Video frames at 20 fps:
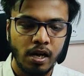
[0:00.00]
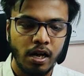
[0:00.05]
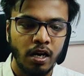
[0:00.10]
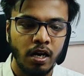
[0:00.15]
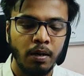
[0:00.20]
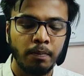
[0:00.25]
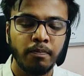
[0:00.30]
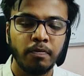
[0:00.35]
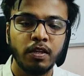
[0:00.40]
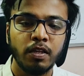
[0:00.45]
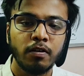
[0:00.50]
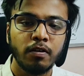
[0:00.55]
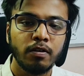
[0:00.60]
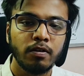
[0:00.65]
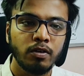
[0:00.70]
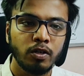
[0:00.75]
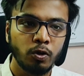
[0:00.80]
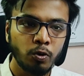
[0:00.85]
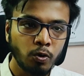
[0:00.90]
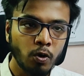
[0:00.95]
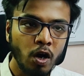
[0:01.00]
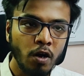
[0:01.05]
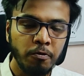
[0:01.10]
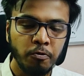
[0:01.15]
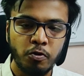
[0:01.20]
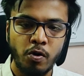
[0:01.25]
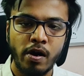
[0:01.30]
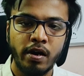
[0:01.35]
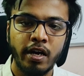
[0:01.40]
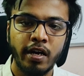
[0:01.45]
2
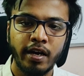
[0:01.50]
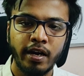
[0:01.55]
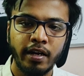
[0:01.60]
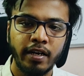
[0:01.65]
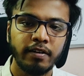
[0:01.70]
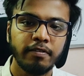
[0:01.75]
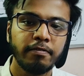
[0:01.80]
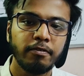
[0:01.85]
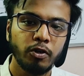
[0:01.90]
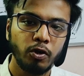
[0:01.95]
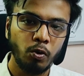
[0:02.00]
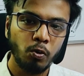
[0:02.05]
of quantitative,